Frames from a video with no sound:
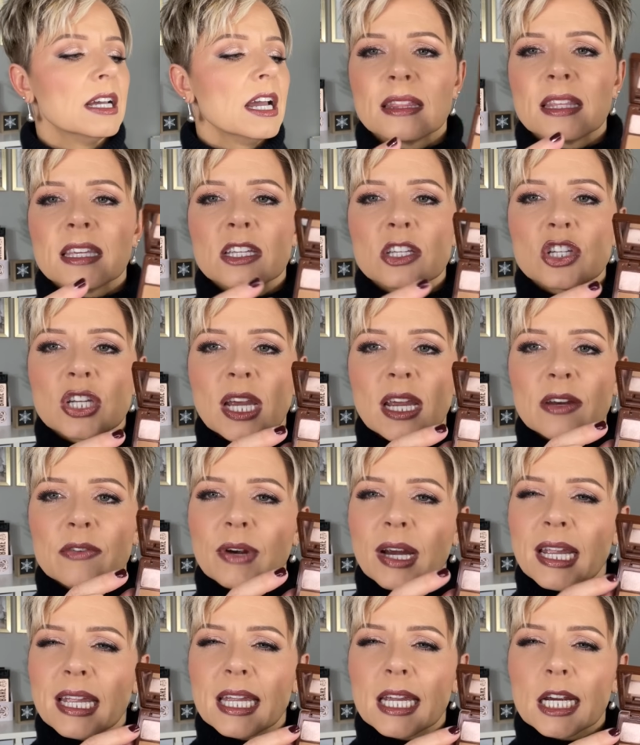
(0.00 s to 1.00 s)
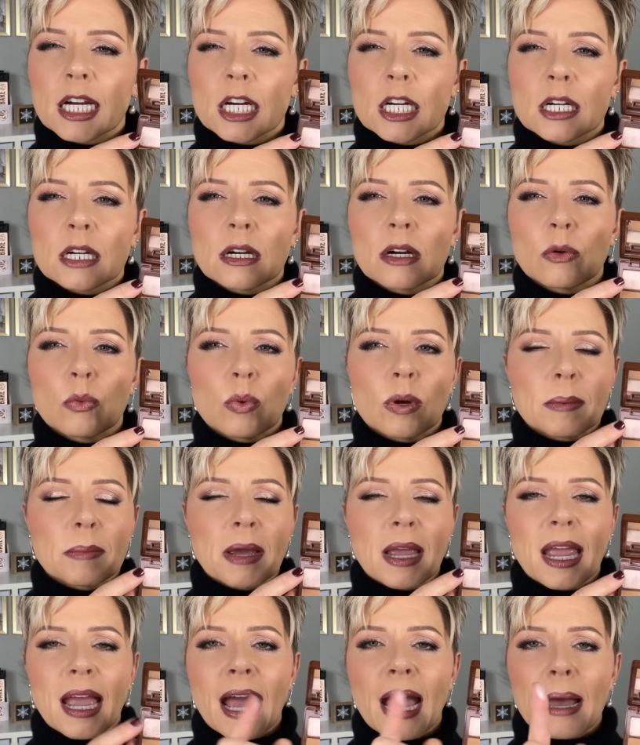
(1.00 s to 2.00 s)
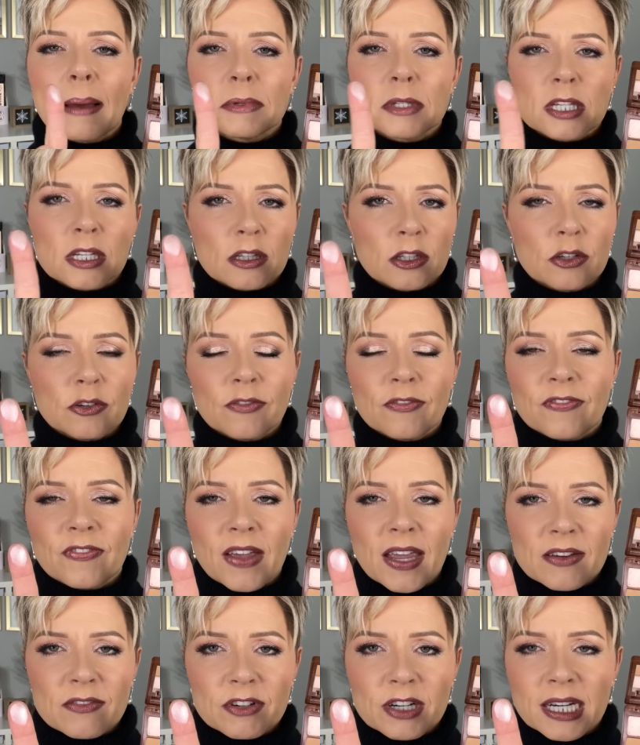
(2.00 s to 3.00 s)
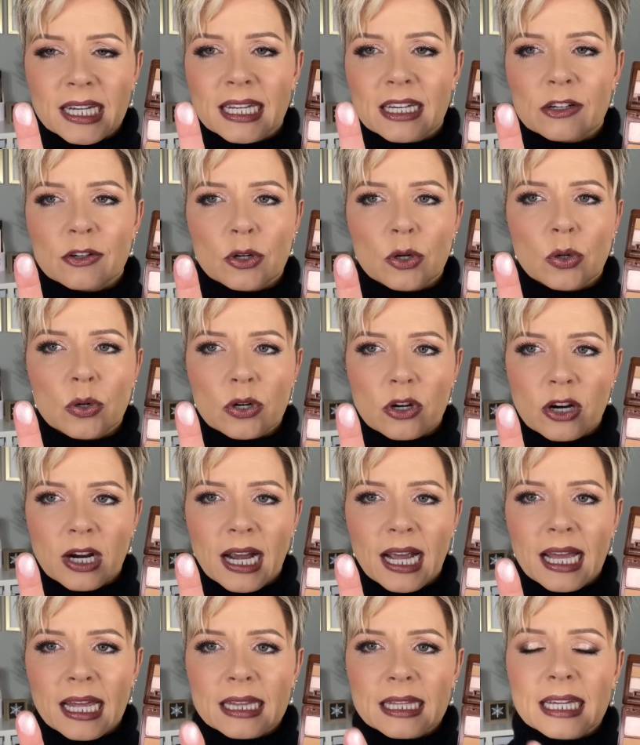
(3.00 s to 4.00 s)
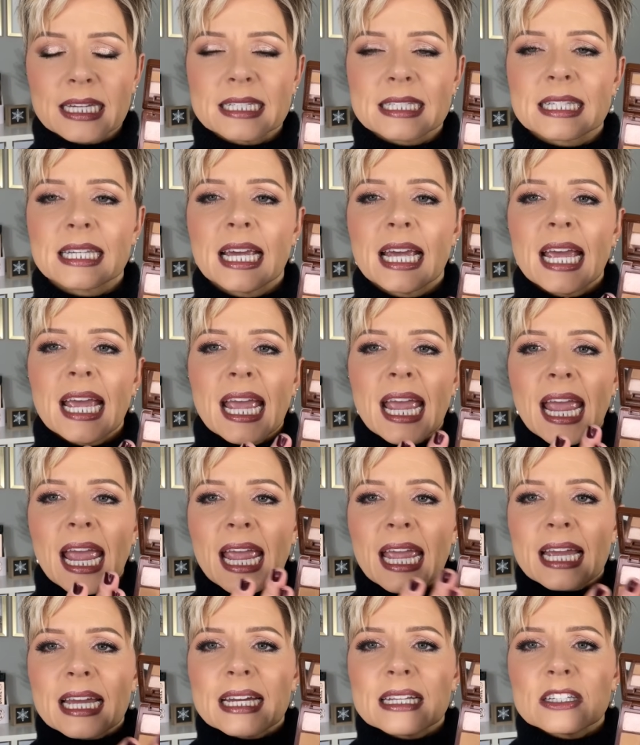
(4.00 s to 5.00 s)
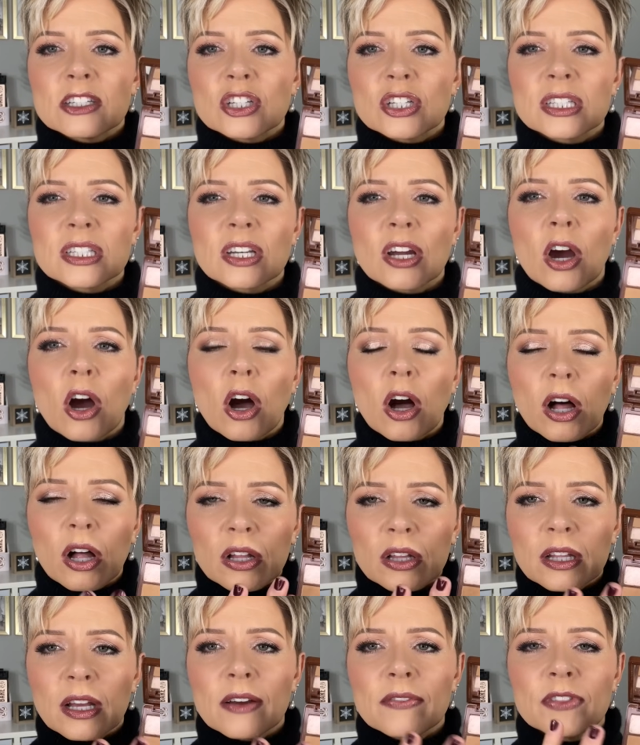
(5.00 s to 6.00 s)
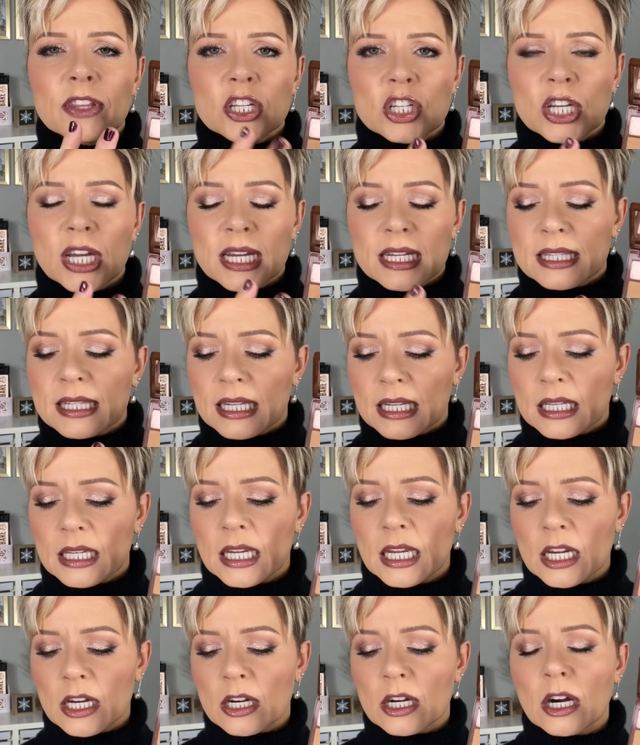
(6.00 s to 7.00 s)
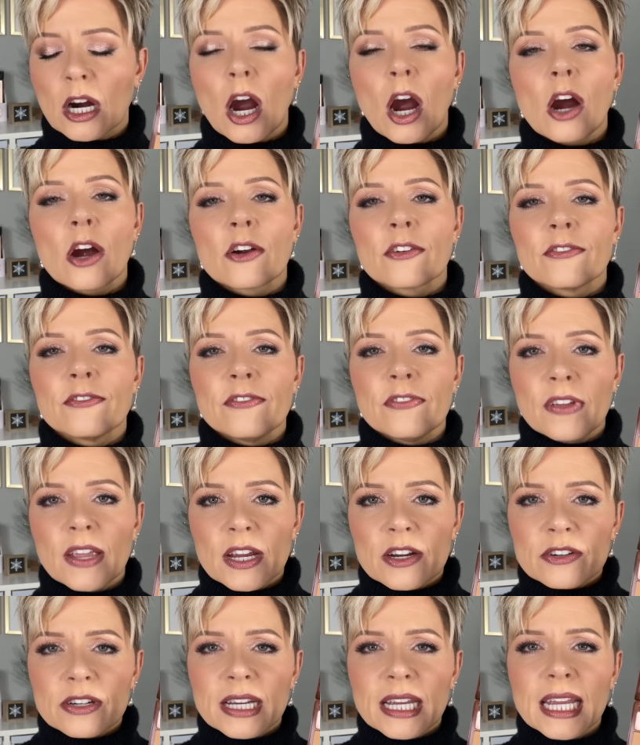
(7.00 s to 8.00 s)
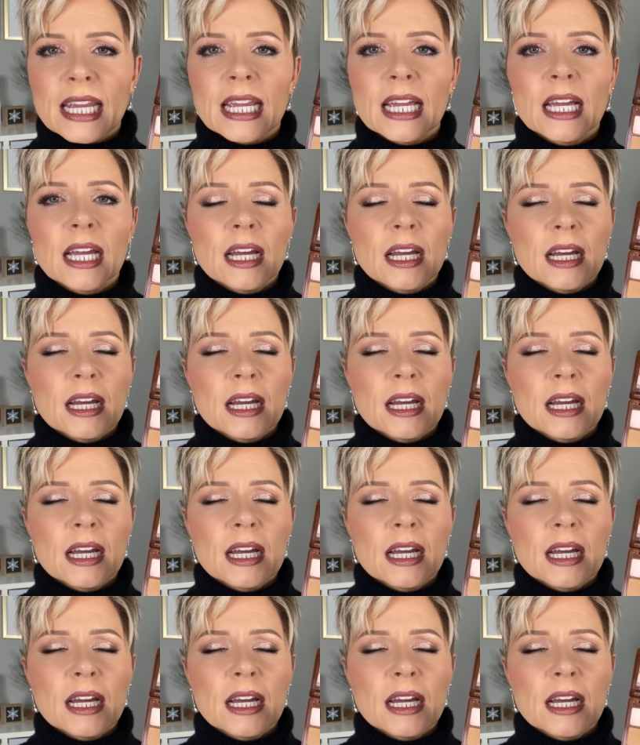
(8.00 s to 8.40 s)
This shade right here, one of my absolute favorite inner corner highlights, and just all of the shades in here are very,